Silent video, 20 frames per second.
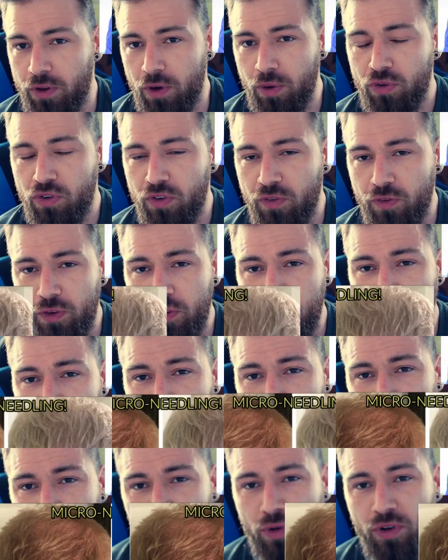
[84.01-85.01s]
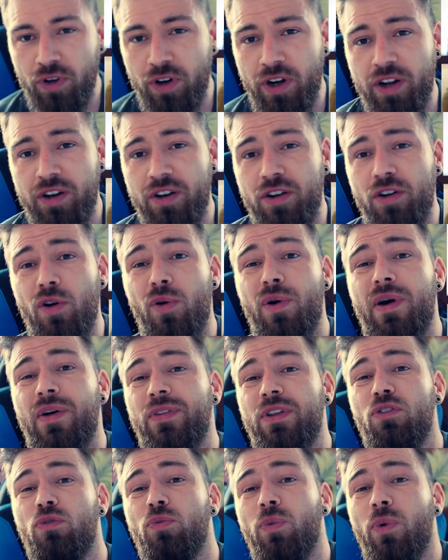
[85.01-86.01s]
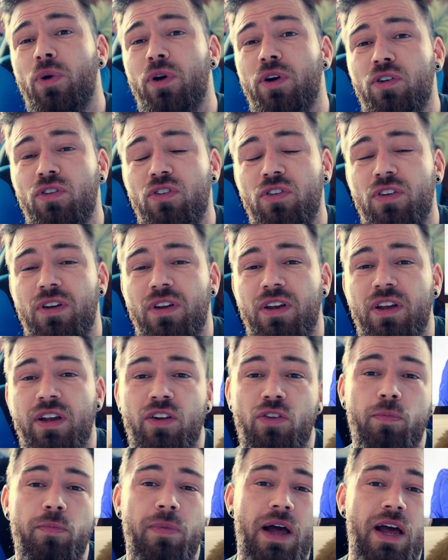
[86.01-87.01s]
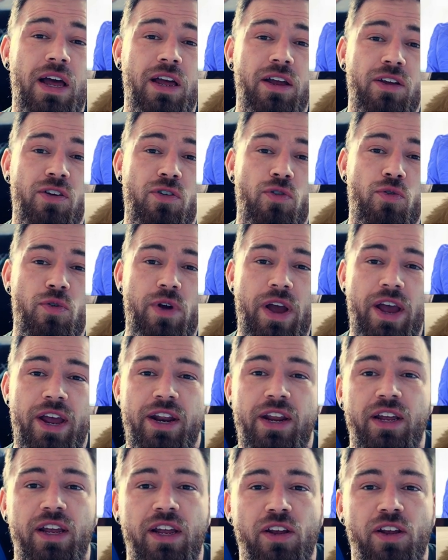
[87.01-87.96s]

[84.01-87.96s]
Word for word: Those of you who do not know how this works, it's by creating